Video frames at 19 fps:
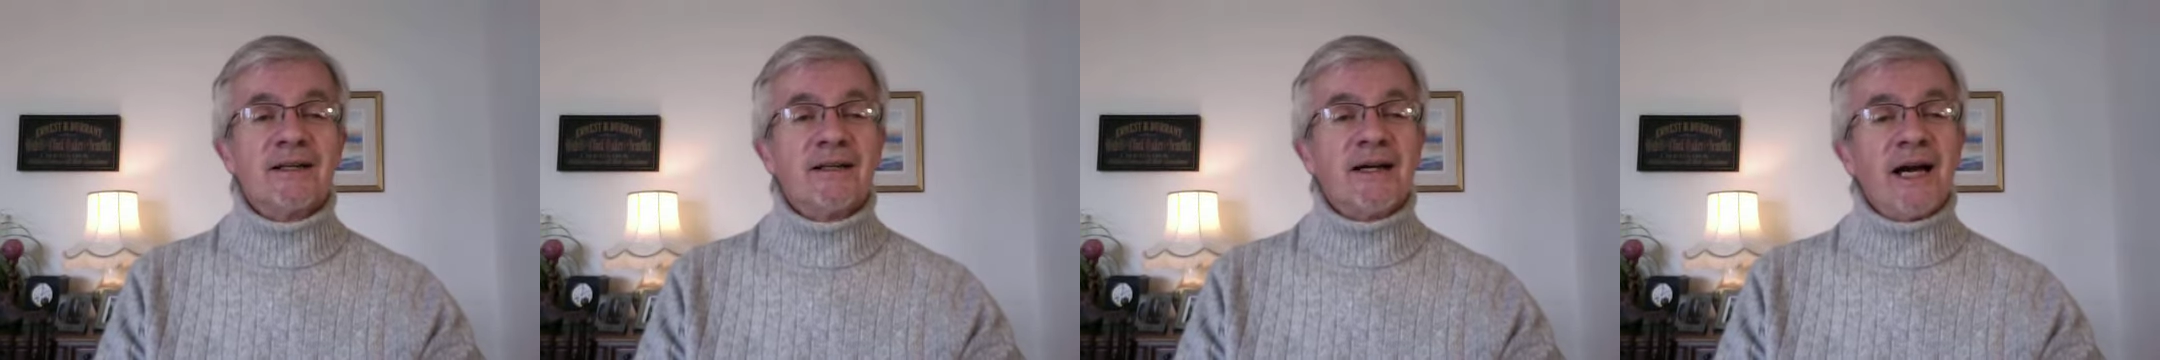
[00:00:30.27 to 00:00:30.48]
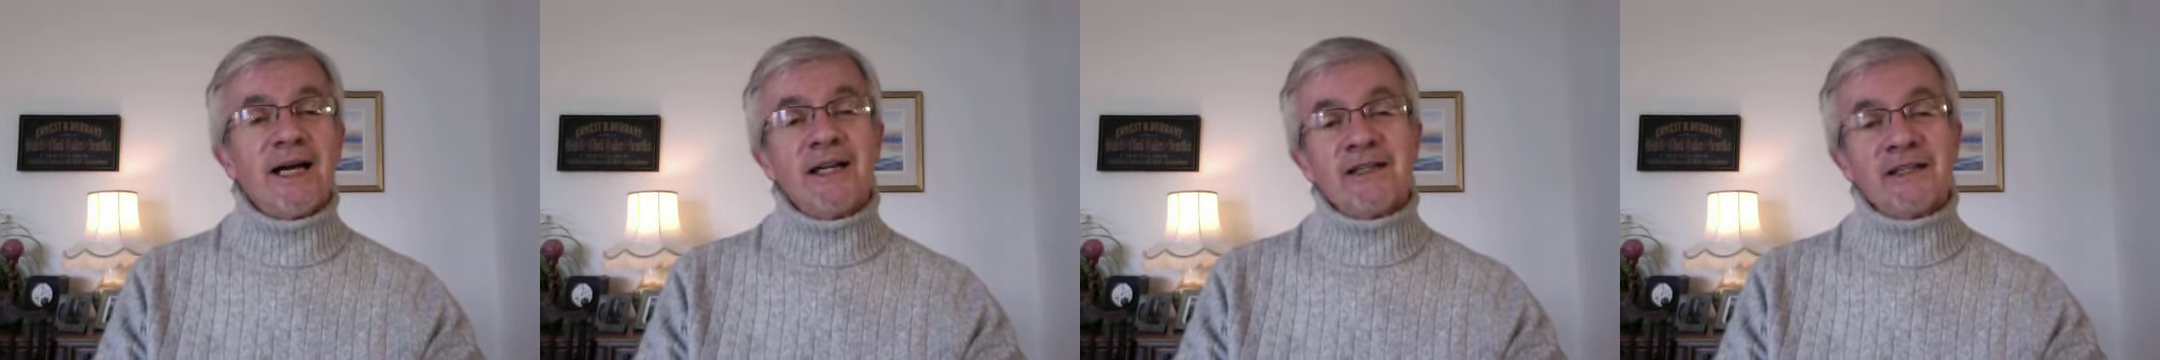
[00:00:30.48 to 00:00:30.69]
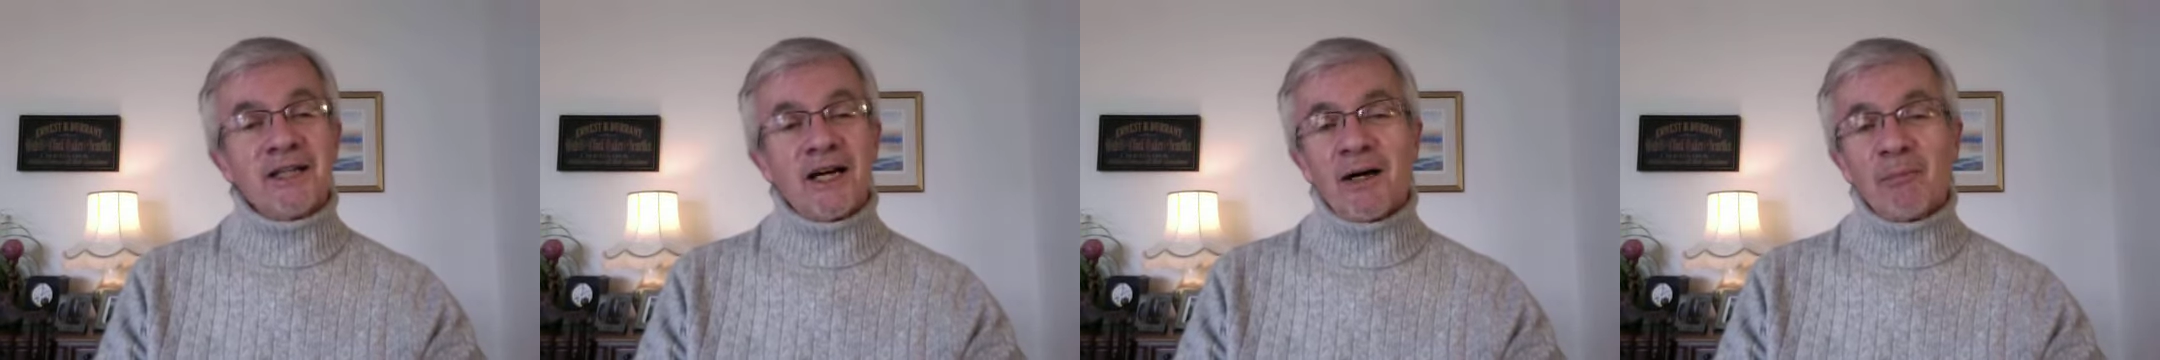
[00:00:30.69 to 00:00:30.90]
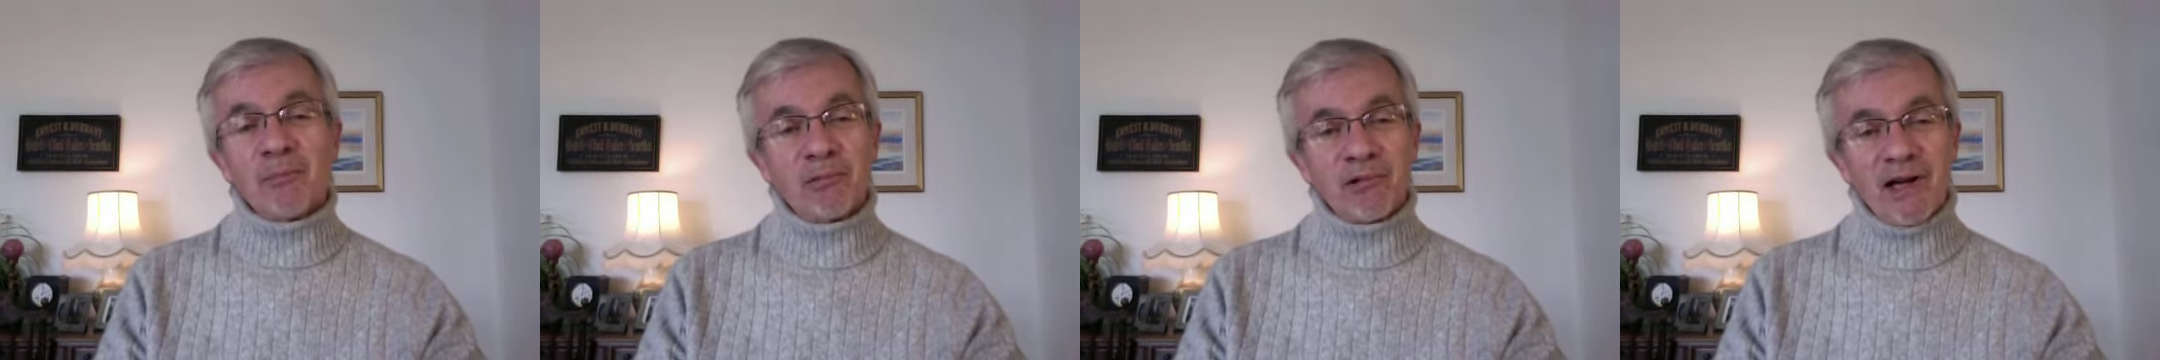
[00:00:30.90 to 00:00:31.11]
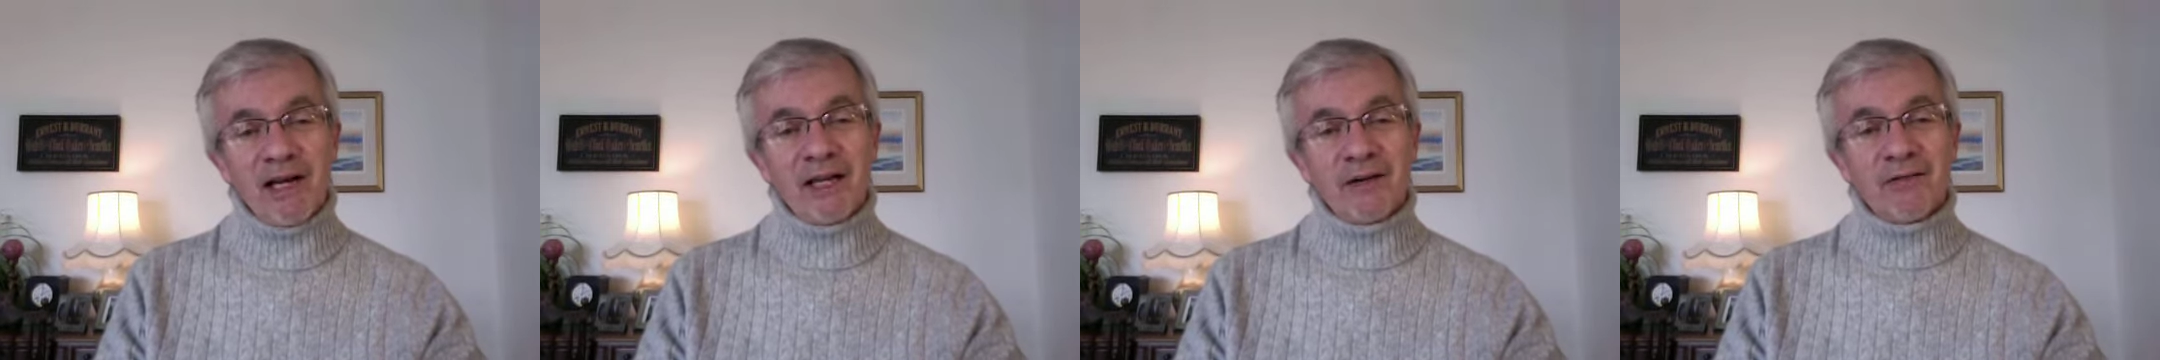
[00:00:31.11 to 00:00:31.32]
and an
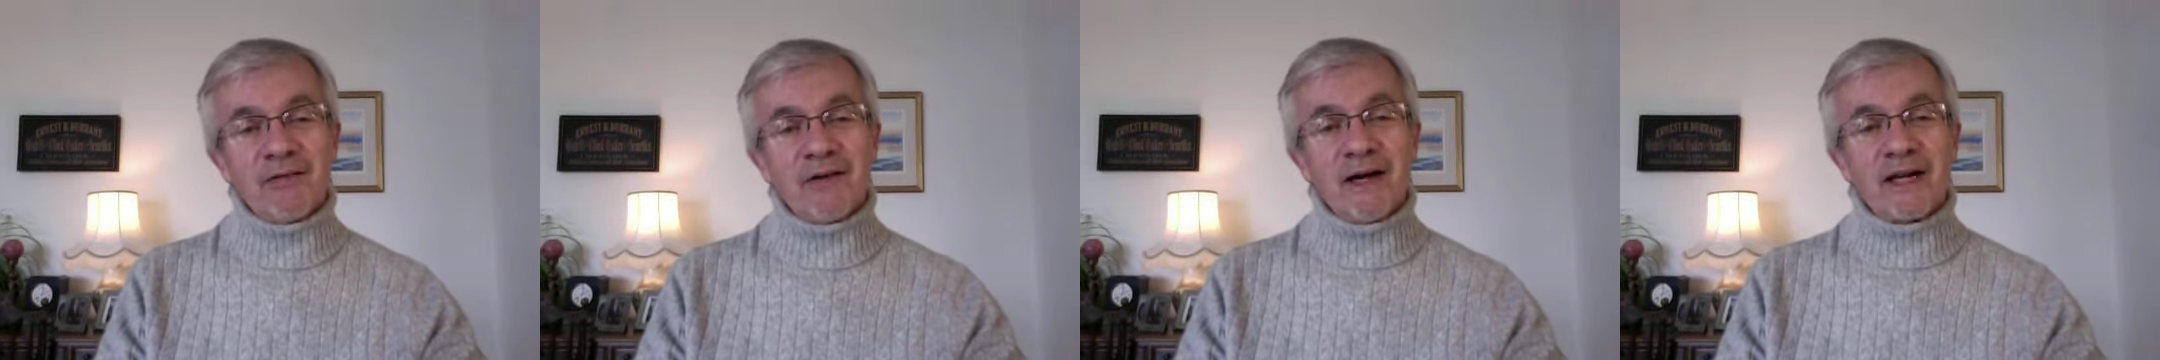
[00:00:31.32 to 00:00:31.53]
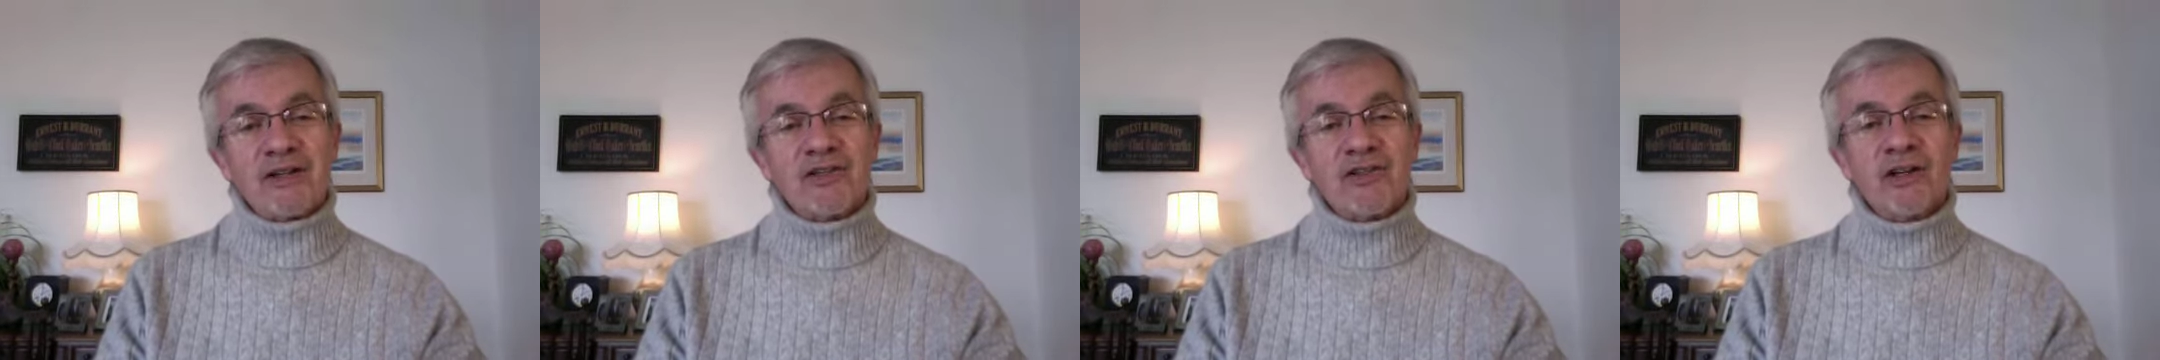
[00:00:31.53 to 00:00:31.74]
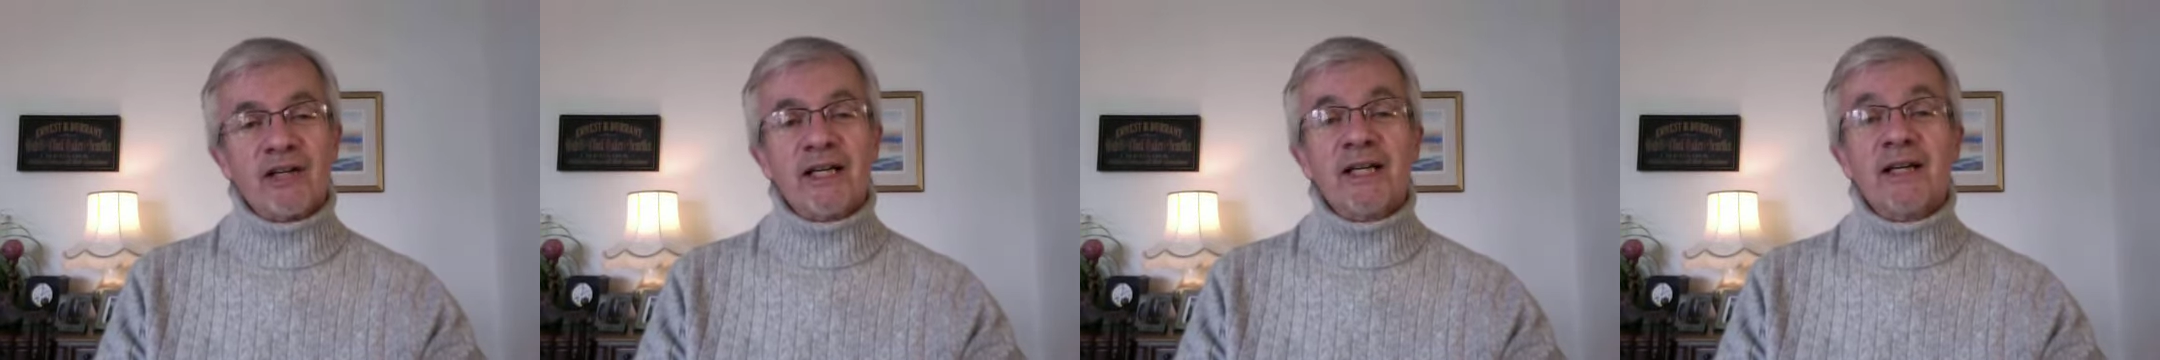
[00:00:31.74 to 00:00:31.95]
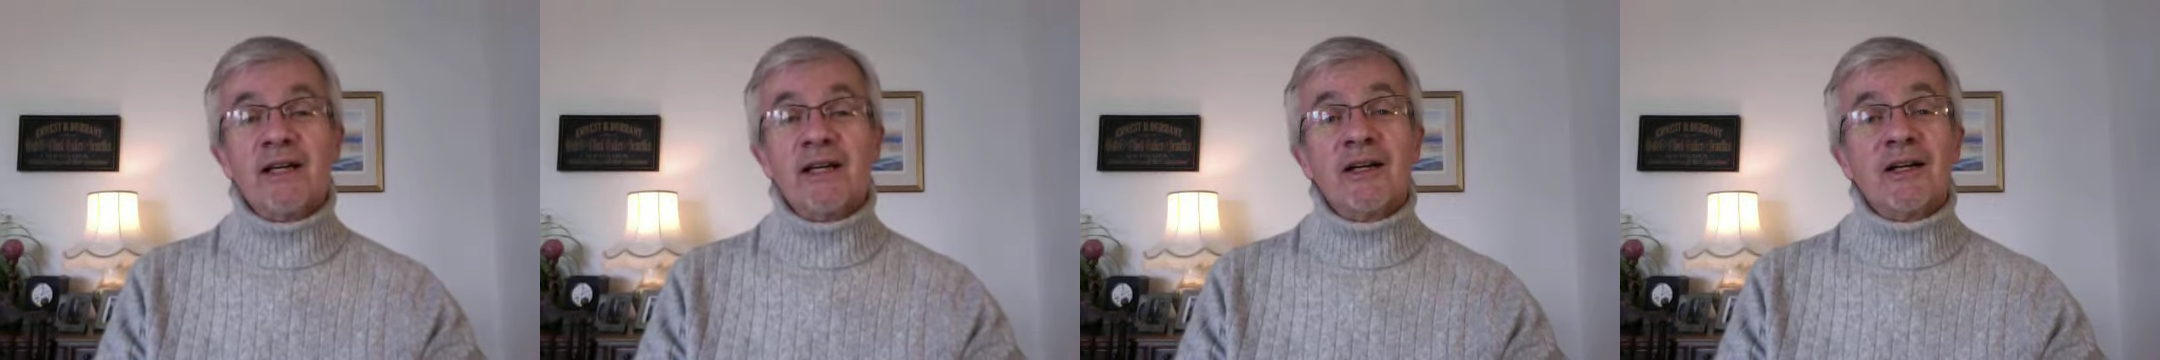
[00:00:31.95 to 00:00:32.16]
umbrella factory,